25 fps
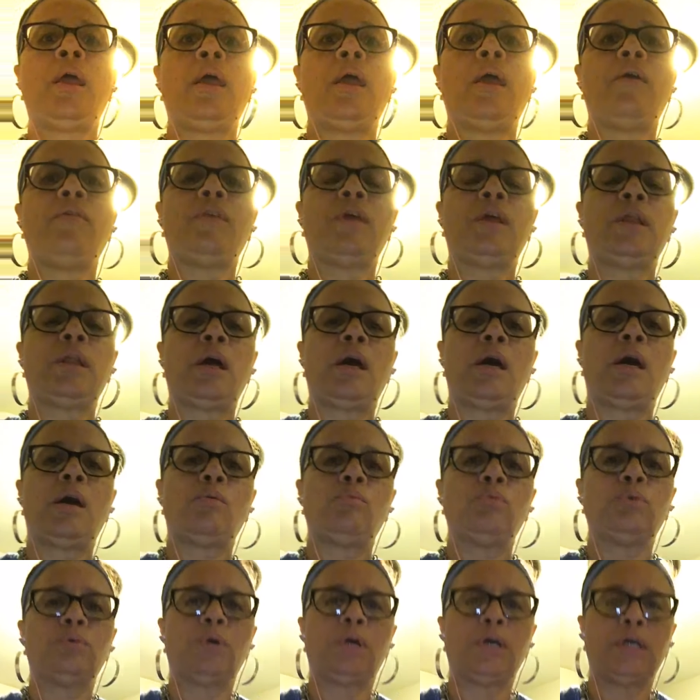and then I
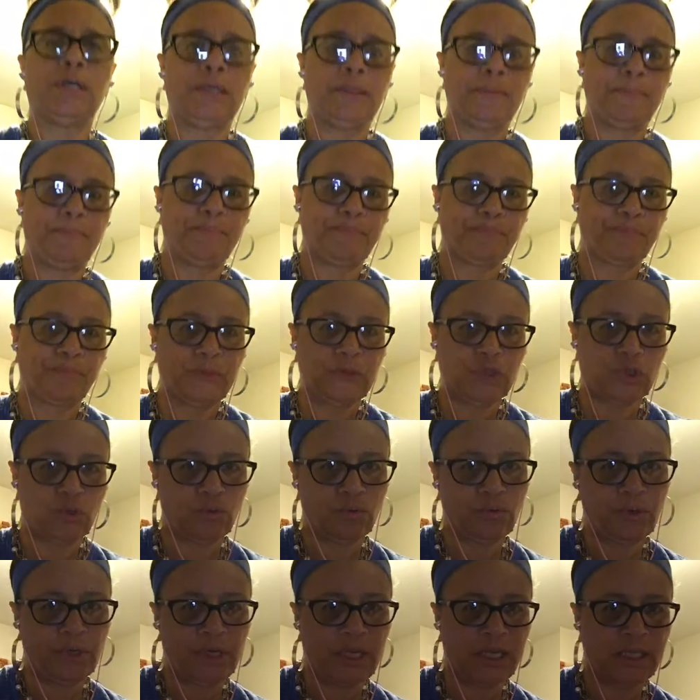will
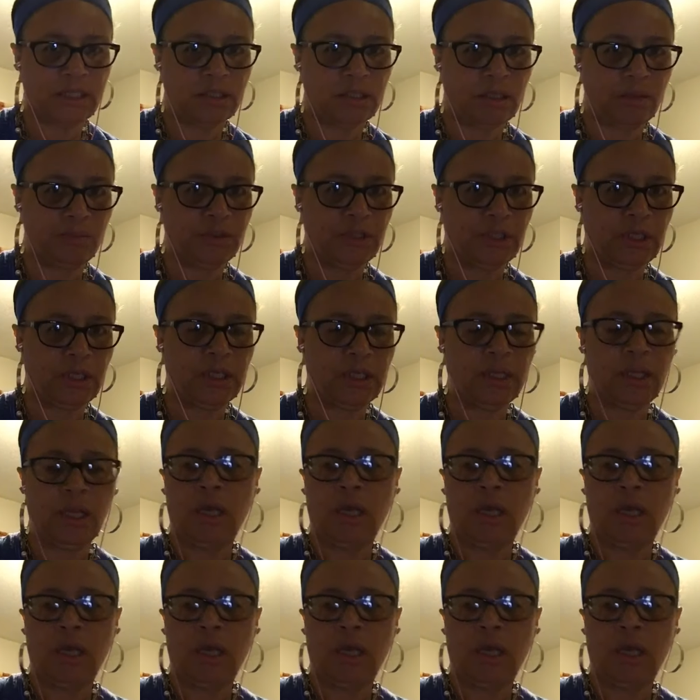talk on that subject.